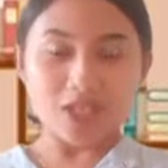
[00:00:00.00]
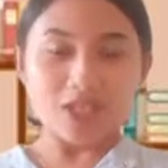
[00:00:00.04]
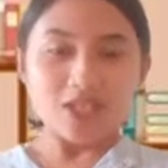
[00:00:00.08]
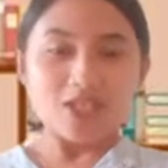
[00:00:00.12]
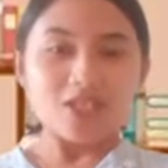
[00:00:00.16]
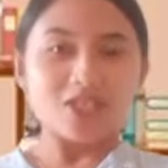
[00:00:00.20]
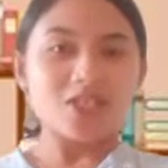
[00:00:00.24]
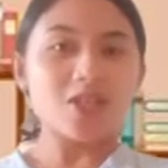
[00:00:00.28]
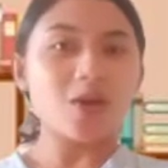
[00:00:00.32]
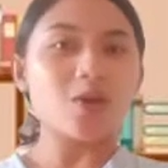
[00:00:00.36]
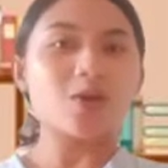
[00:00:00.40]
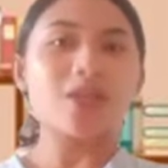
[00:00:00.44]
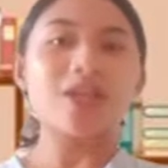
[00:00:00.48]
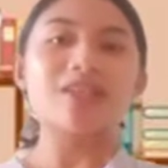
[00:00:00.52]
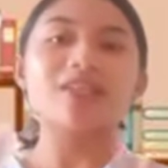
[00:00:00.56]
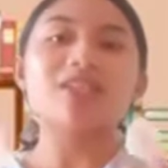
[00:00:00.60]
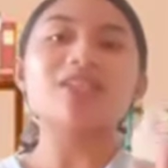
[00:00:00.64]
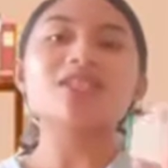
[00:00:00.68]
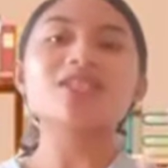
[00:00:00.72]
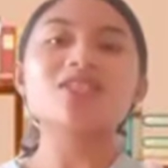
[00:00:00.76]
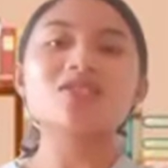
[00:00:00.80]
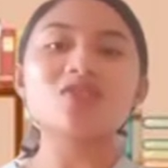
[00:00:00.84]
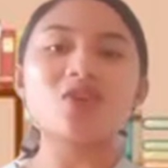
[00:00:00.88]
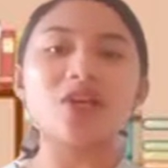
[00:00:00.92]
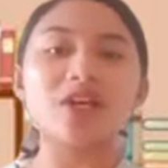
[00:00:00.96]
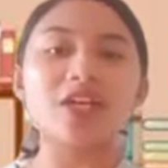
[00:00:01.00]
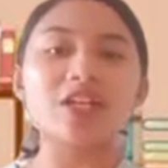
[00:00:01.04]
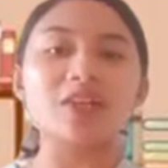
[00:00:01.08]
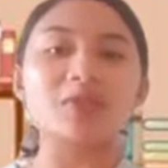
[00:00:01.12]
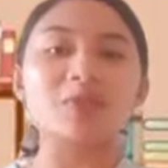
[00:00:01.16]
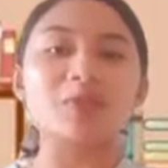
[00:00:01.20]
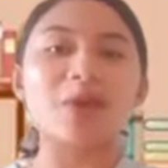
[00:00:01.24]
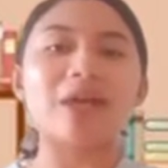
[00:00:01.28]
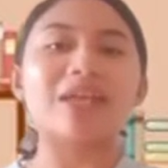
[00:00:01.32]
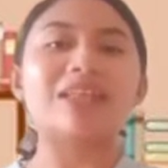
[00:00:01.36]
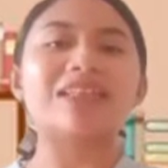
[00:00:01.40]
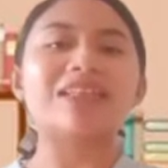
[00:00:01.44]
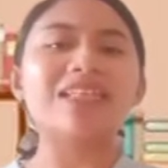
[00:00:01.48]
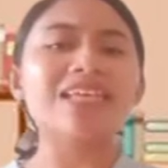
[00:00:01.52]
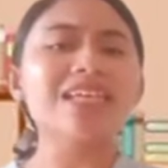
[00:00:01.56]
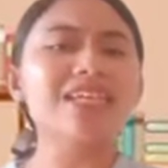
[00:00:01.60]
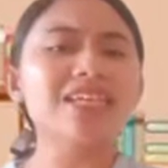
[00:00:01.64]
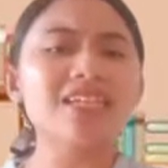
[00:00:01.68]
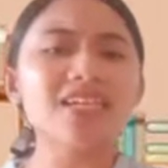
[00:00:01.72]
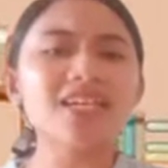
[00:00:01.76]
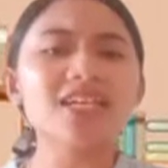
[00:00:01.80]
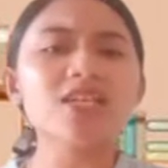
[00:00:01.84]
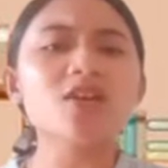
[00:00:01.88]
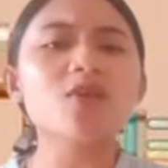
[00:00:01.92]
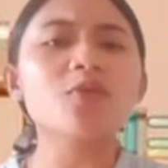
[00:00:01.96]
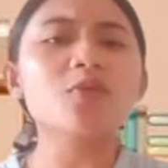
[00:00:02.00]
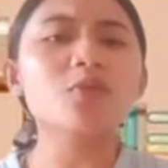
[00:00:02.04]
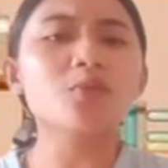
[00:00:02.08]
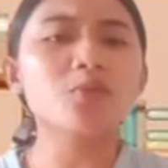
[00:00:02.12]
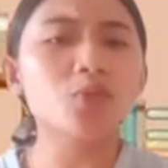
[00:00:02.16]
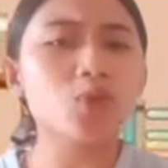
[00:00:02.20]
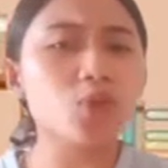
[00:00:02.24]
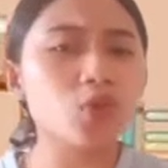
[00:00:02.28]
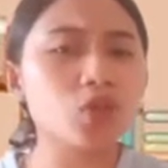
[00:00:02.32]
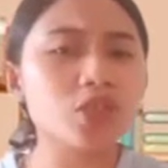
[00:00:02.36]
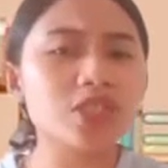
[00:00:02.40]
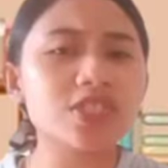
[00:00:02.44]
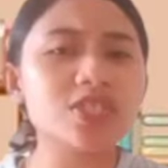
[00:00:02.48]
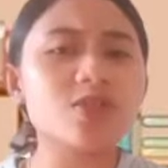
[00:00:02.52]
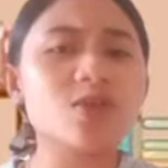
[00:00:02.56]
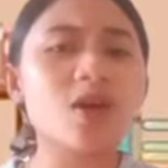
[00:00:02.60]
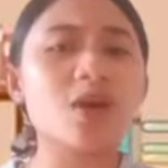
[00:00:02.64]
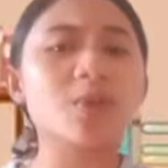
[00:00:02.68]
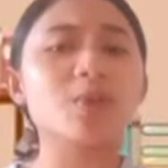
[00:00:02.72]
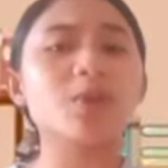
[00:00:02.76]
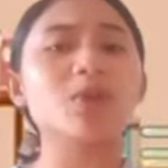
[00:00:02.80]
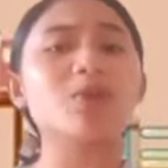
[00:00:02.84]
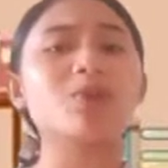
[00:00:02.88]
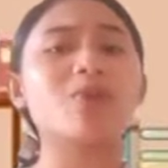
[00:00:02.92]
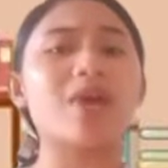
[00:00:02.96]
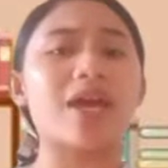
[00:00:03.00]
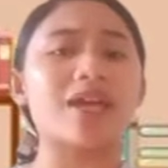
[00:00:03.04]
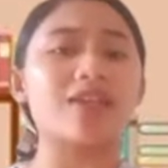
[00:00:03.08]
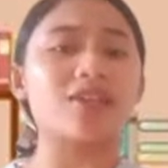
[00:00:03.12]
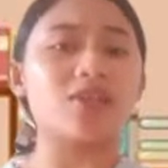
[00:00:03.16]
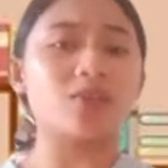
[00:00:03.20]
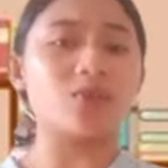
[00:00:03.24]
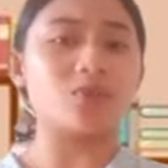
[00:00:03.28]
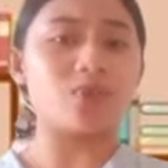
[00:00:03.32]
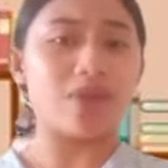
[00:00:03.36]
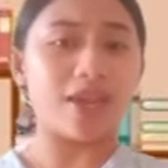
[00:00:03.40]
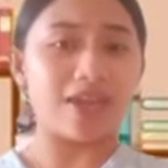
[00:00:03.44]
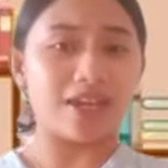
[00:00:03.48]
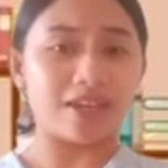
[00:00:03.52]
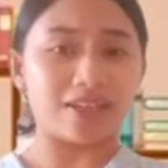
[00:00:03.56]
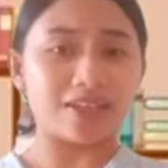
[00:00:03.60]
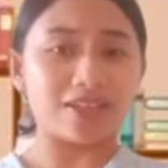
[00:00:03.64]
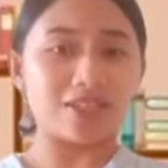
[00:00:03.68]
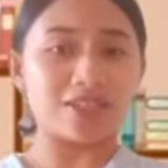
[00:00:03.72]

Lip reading: So let us start by thinking of books you have already read.